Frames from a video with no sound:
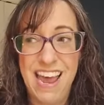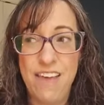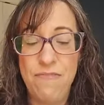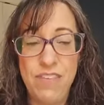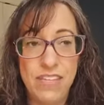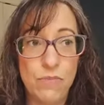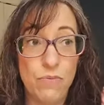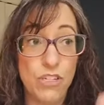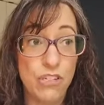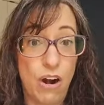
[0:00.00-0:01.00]
and this
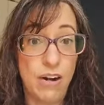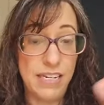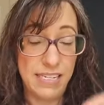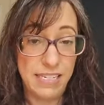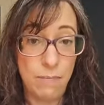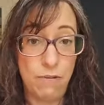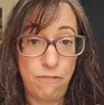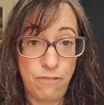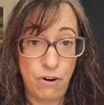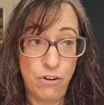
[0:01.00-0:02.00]
will start December
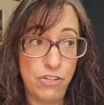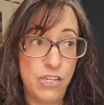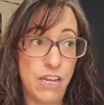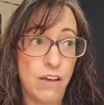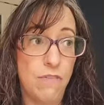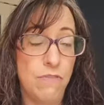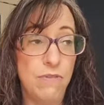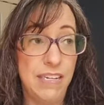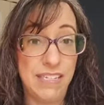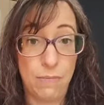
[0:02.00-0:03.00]
1st and go through
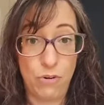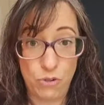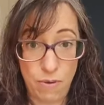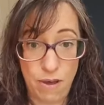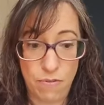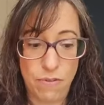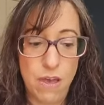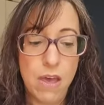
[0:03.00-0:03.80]
December 12th.